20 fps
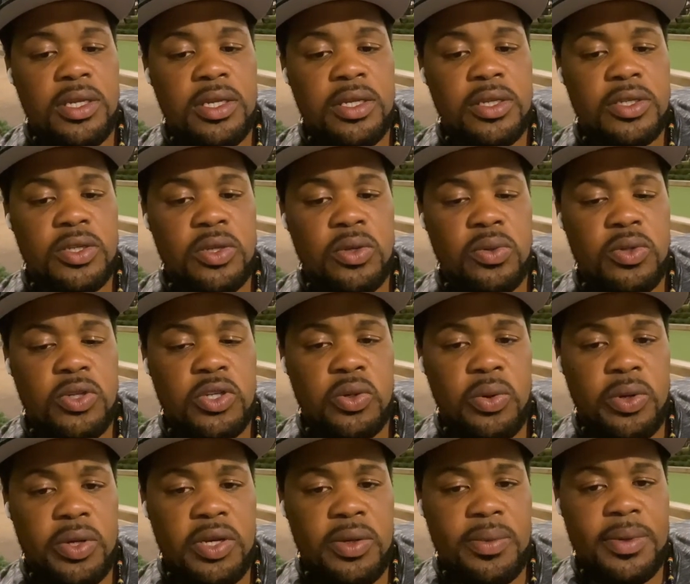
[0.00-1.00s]
So
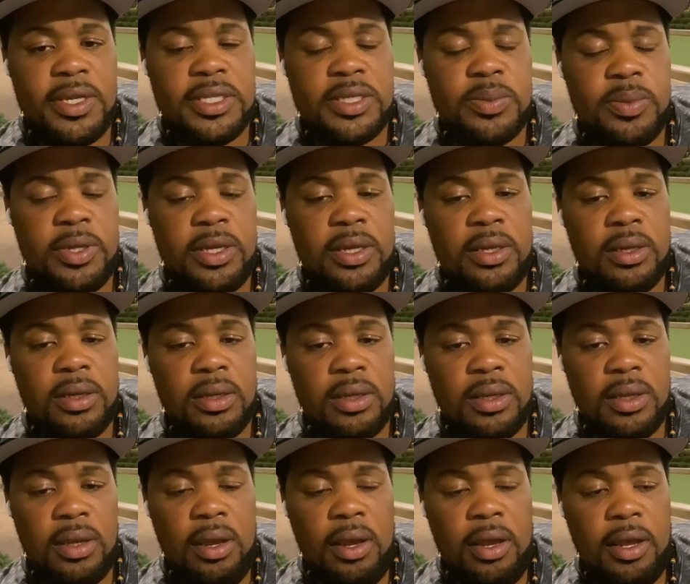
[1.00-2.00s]
shorten your resume,
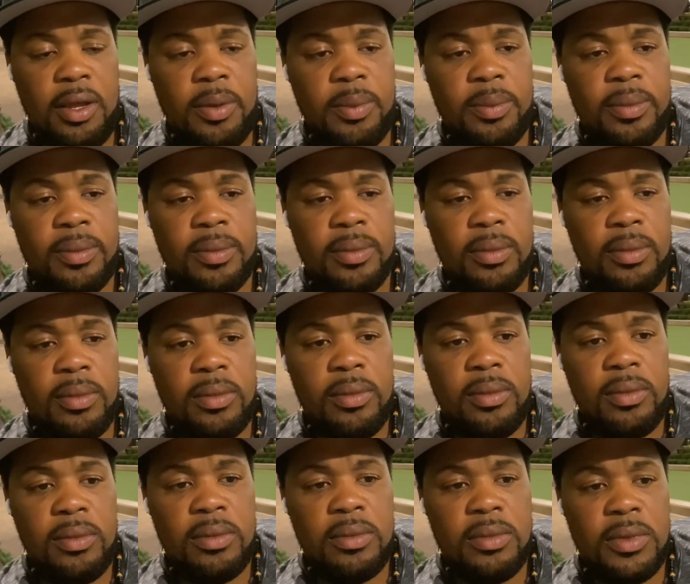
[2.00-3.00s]

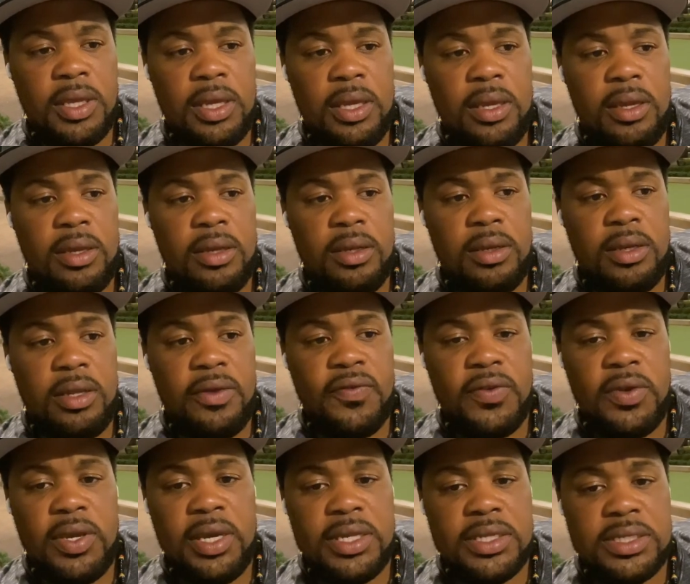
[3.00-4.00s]
and if you
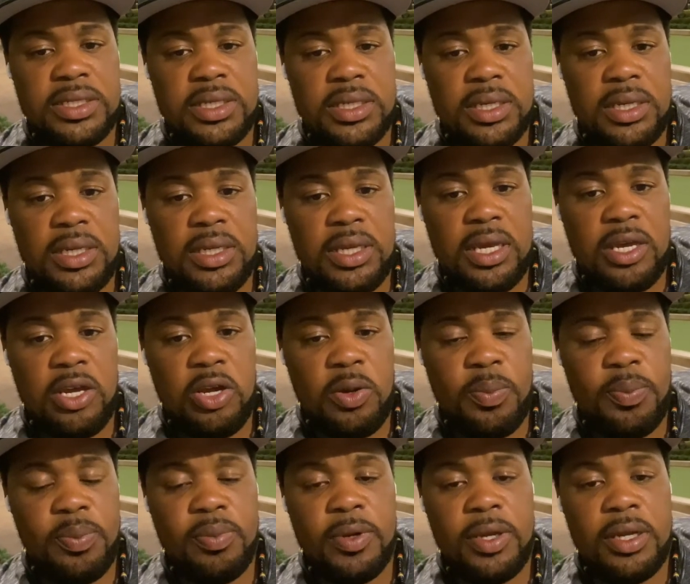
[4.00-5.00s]
guys need any help,
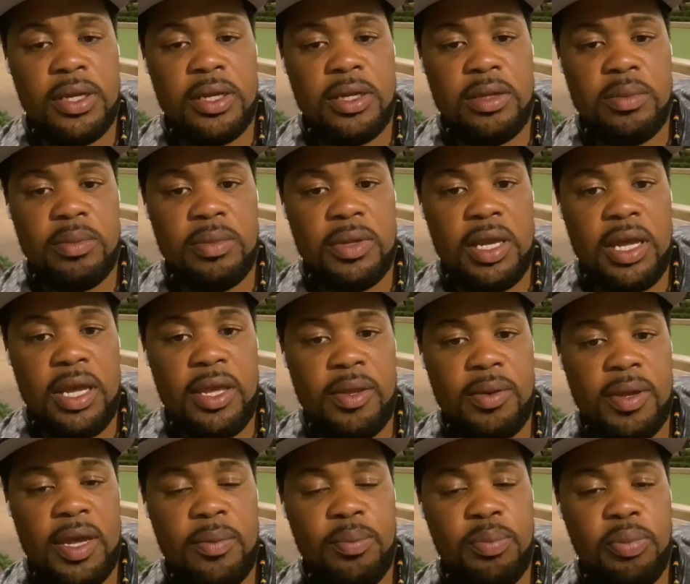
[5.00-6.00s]

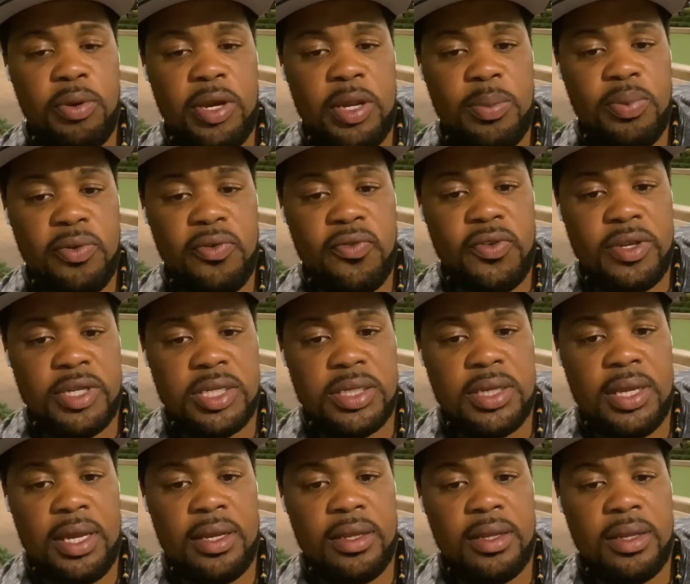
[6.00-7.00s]
I'm pretty proficient
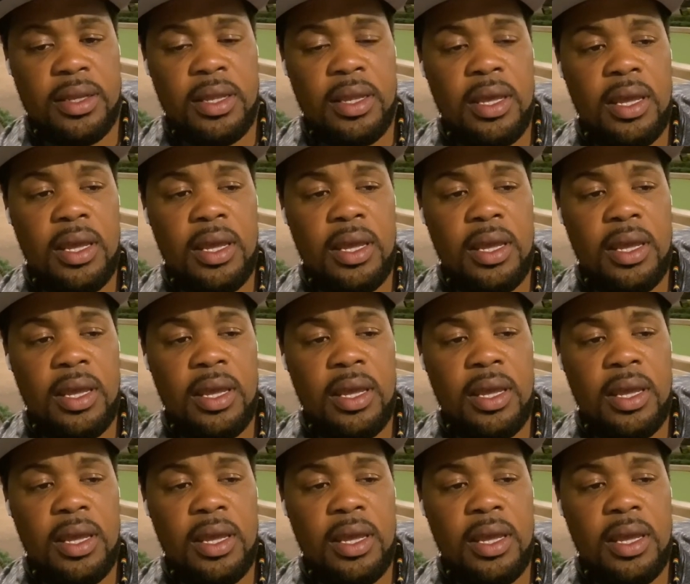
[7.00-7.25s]
at it.